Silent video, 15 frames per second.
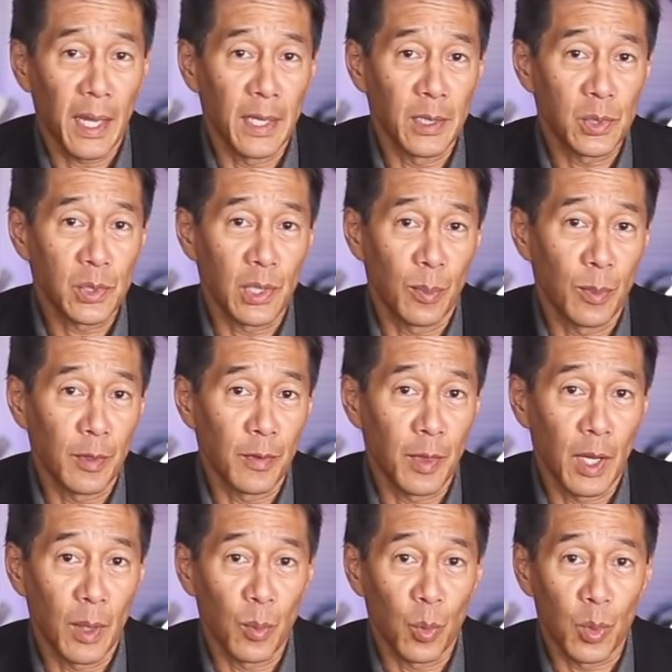and some of
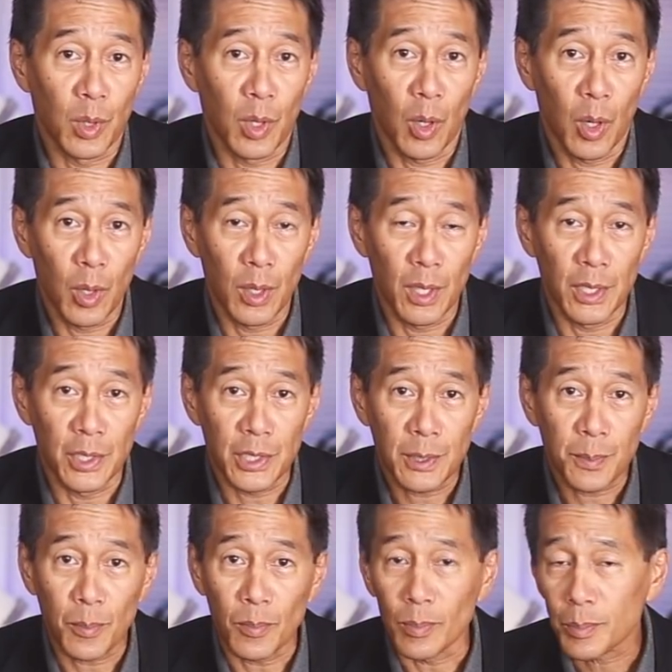them were orange.
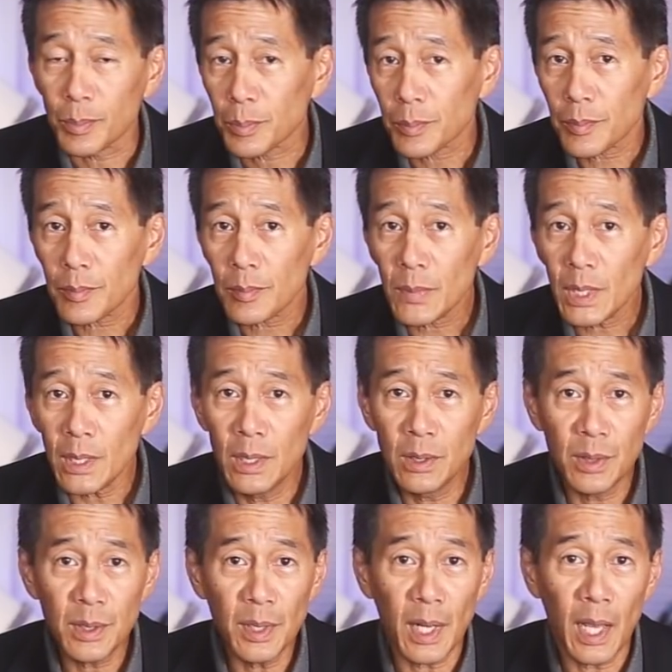It
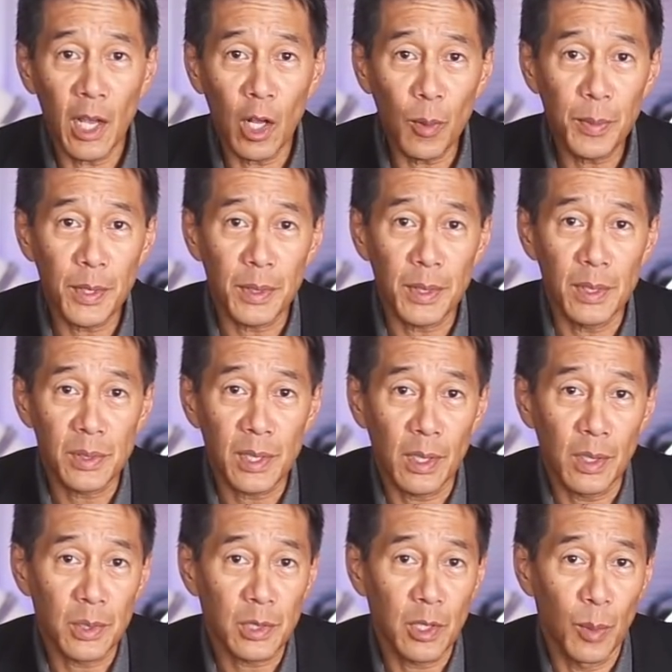didn't help that these
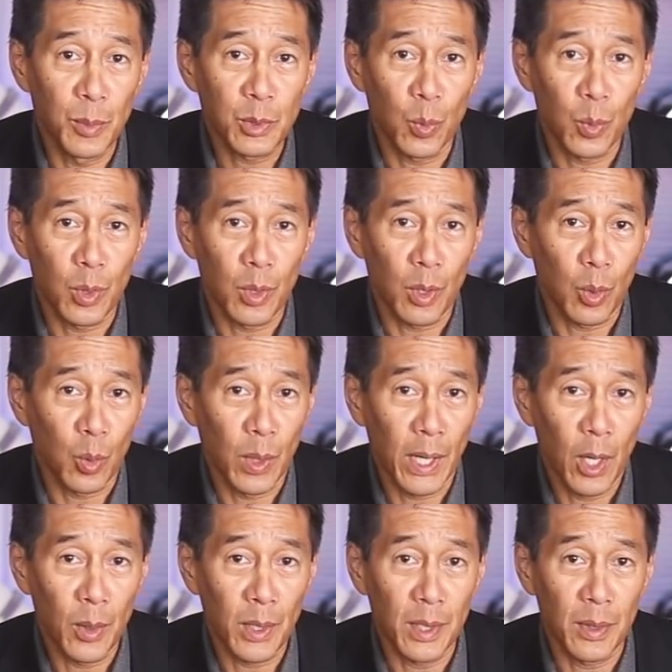telescopes were
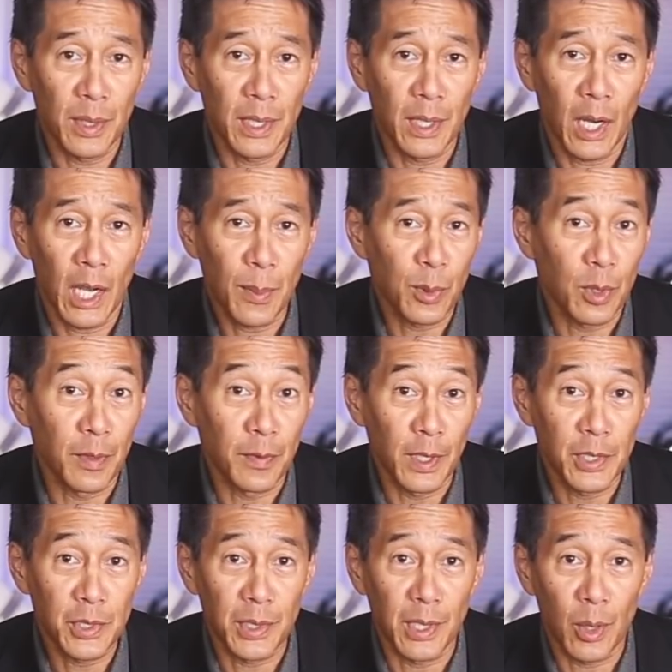around in the
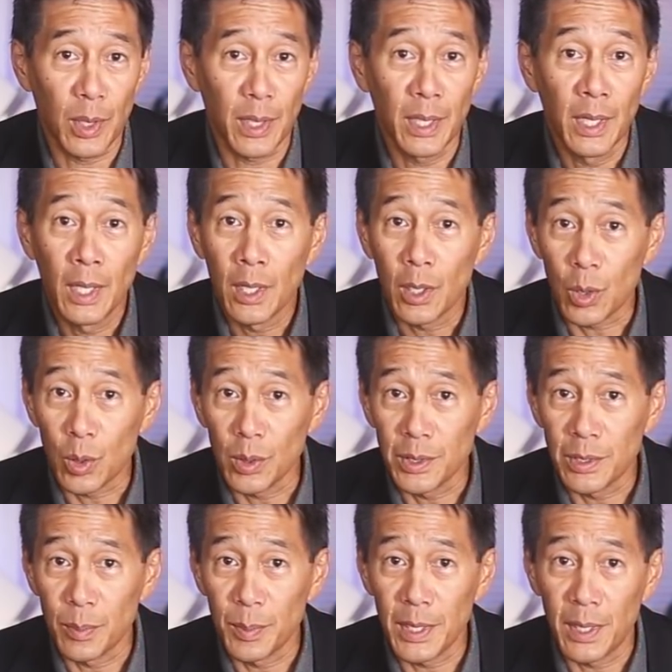hyperinflationary early
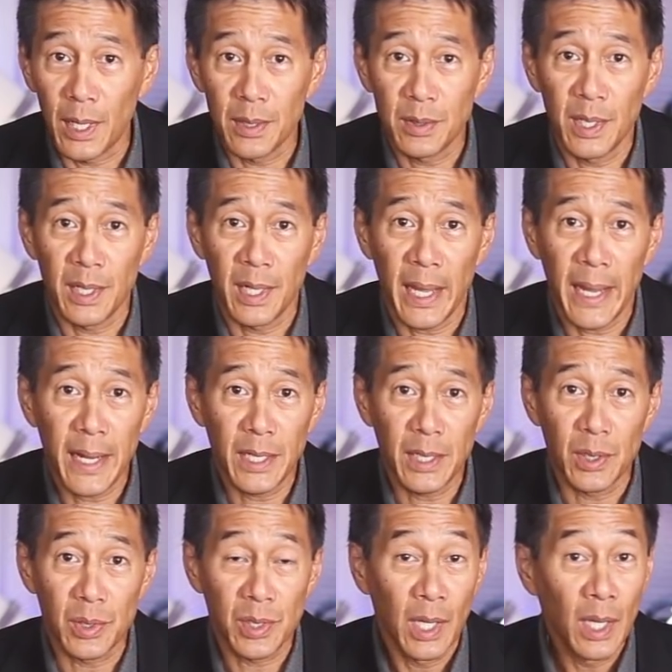to mid
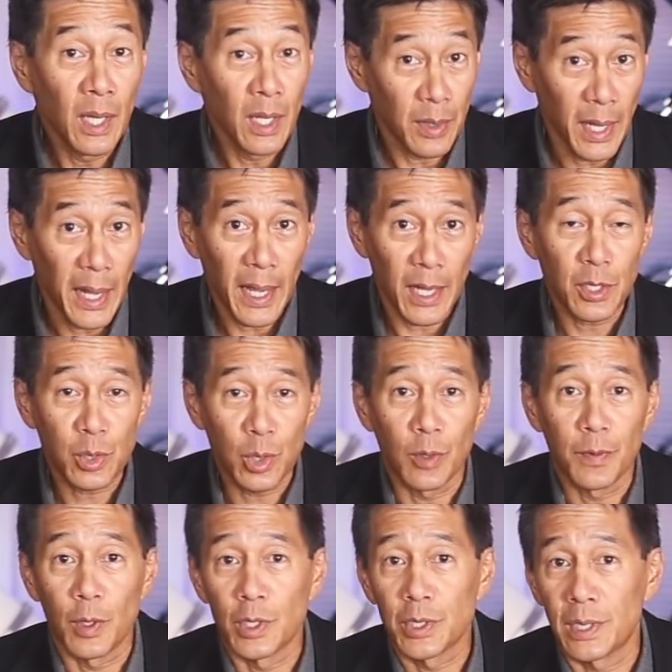1980s. The Astro
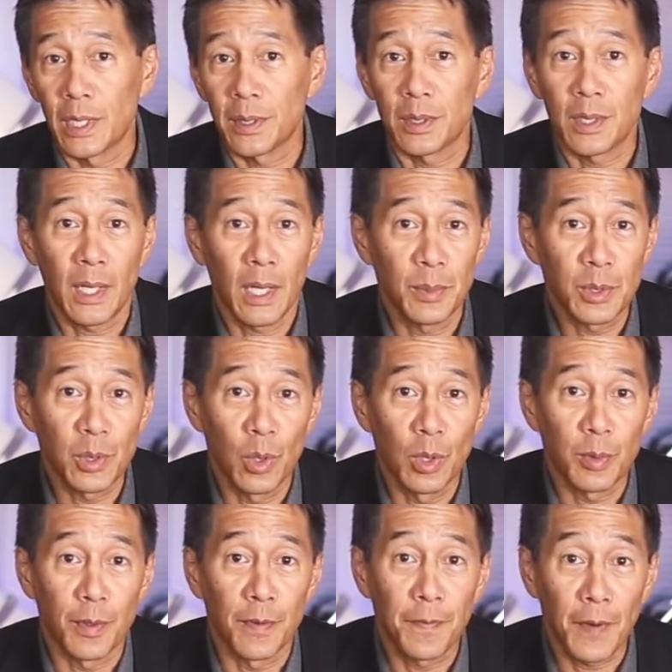version at the time sold
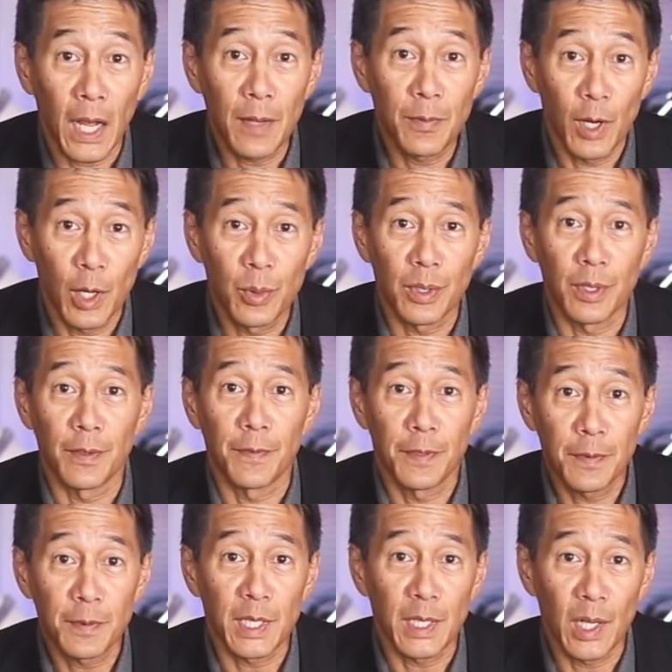for
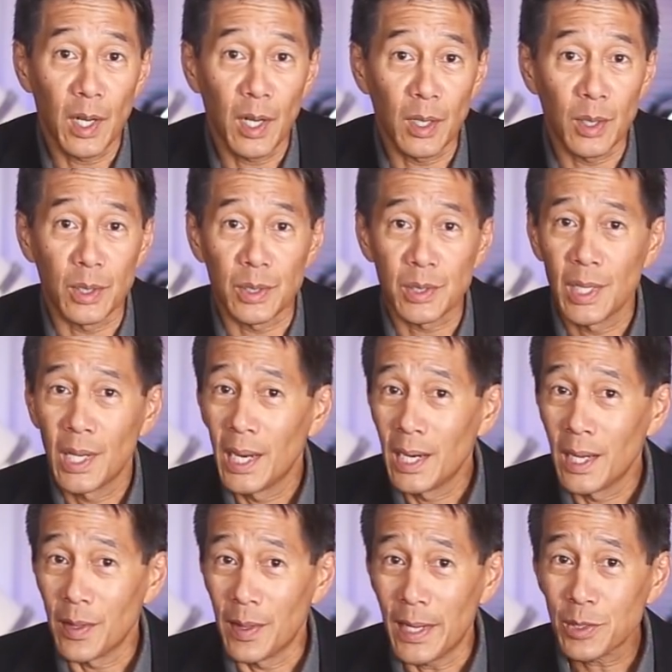$550.
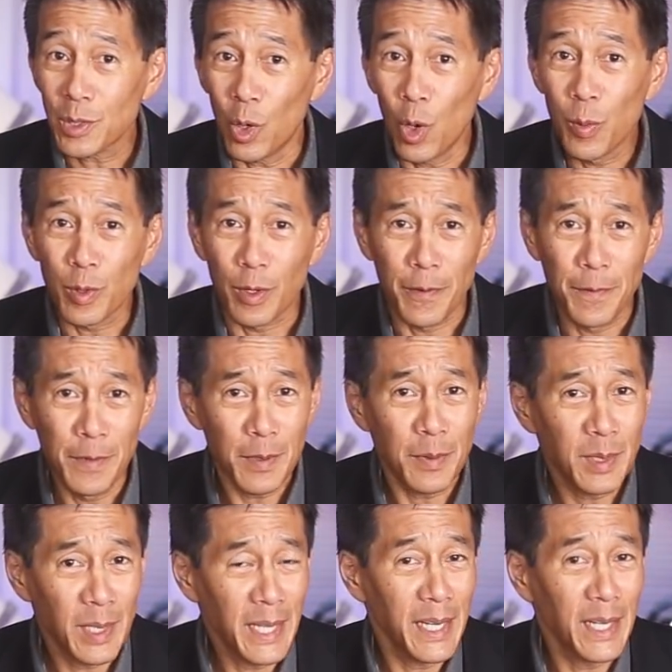That's over
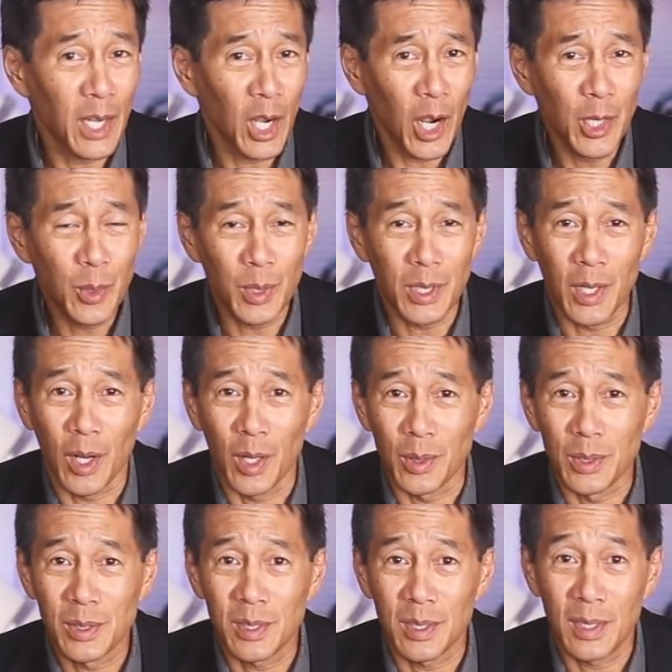
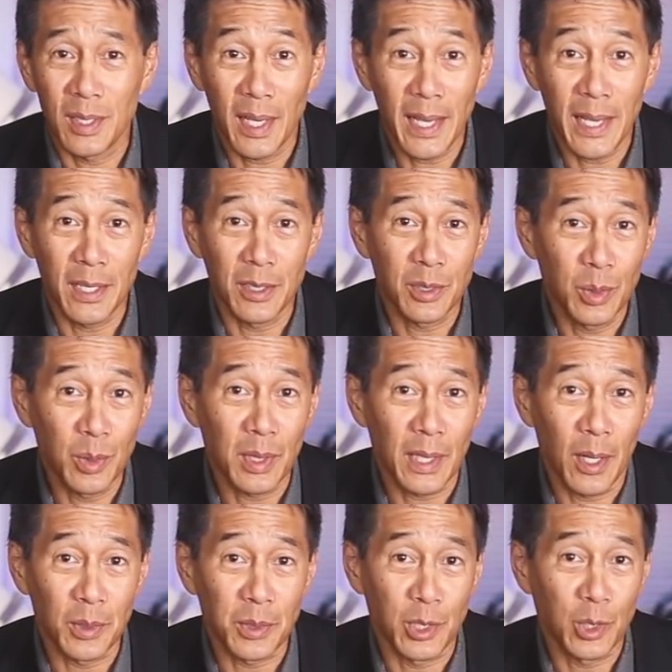$1,500 today in
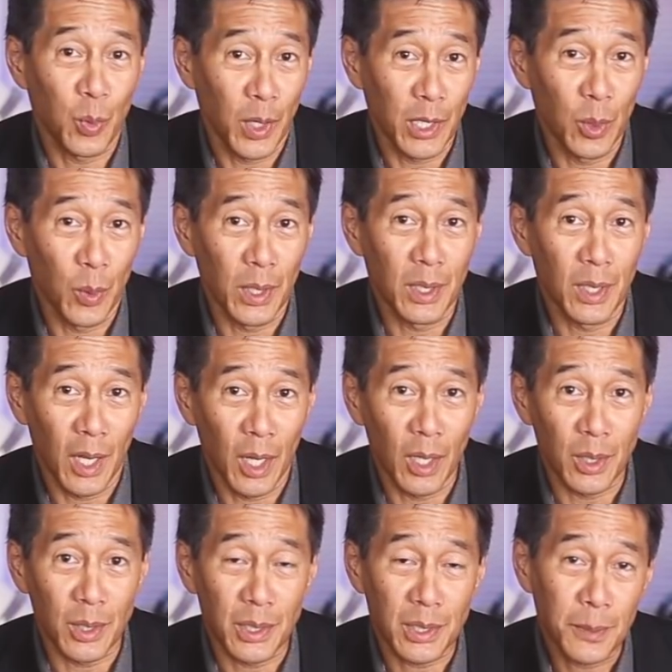2021
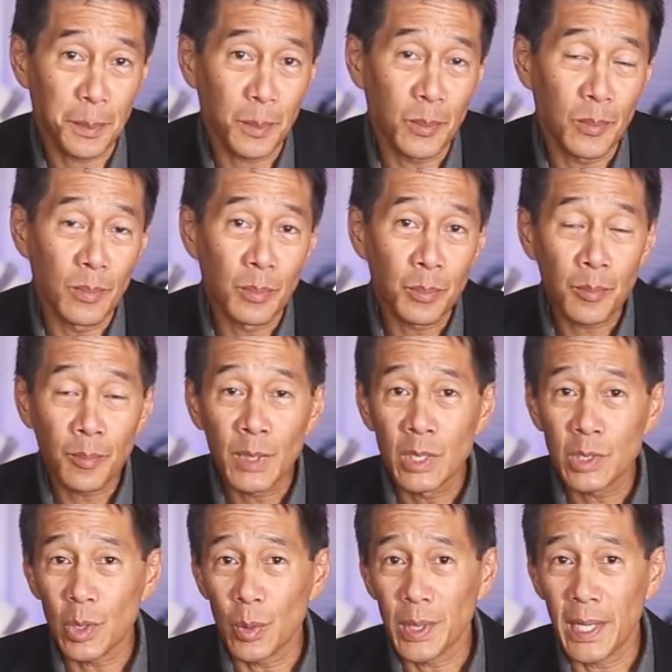dollars.
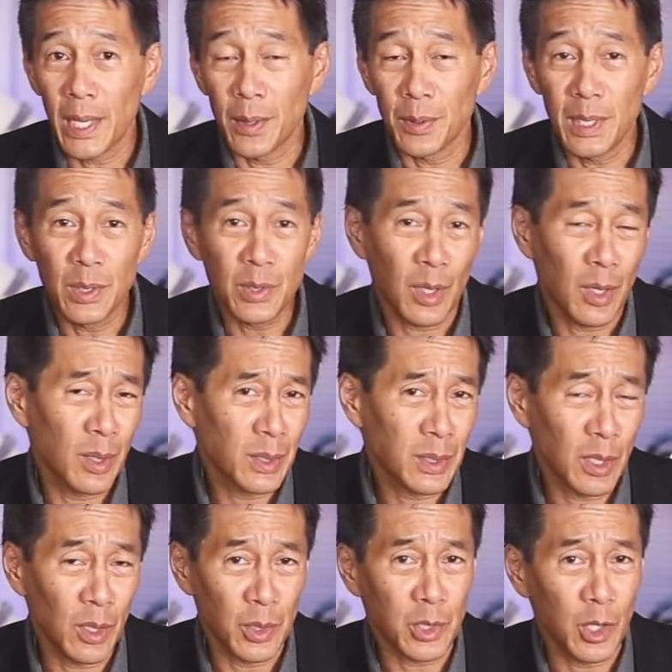So again, these are
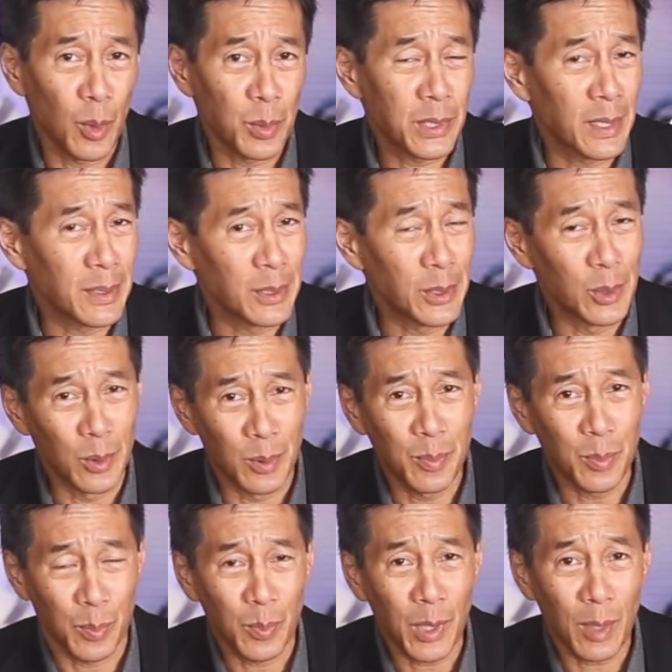telescopes that you
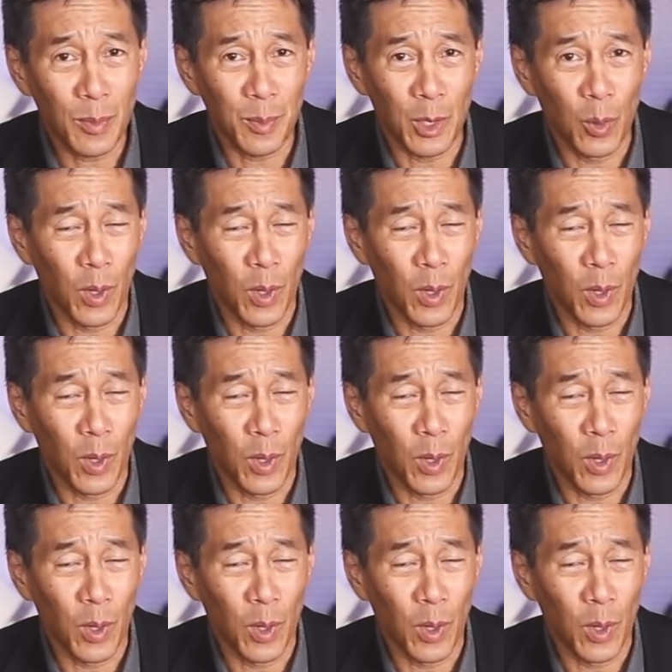probably